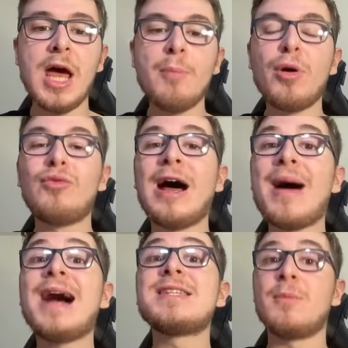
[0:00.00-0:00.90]
but Raum
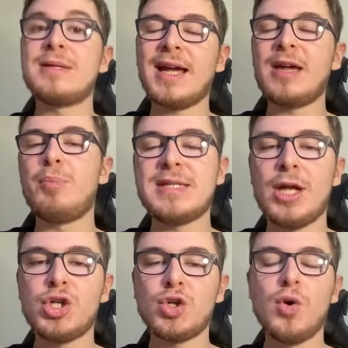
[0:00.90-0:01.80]
has some attacking
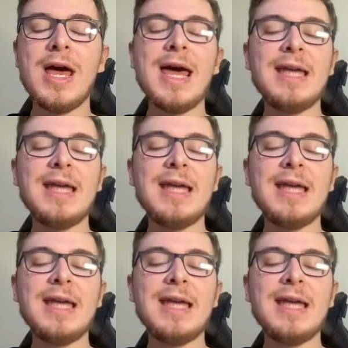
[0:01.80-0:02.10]
potential.